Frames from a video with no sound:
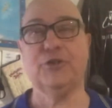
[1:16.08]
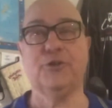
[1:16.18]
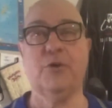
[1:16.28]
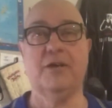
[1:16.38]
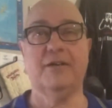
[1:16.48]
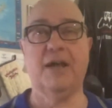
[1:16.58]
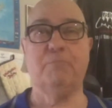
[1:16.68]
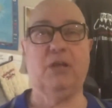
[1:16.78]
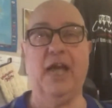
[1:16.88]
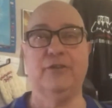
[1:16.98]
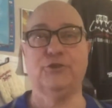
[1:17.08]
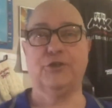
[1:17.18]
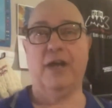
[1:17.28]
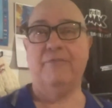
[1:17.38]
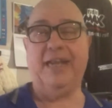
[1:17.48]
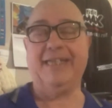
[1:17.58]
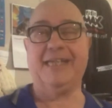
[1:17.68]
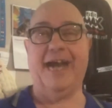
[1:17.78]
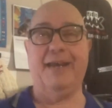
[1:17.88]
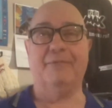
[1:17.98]
you do a plunge of any
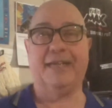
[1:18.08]
kind?